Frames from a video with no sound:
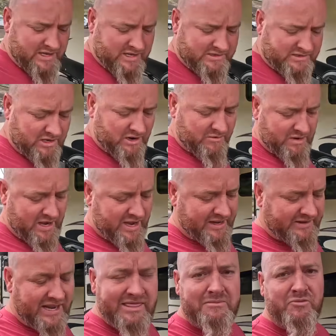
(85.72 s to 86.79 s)
So
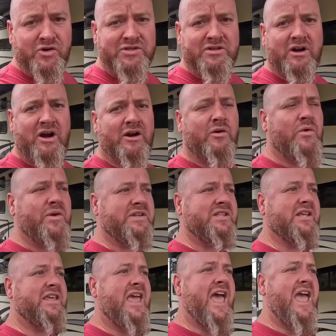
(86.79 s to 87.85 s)
Nathan and Mercer are going to
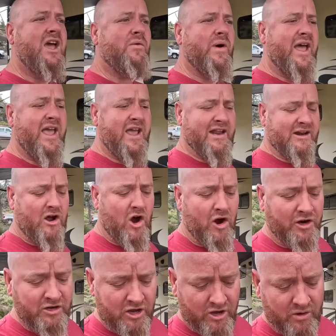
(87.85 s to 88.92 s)
the KOA at
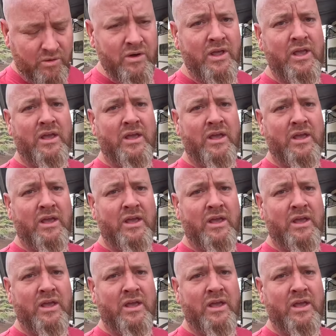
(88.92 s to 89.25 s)
Arco,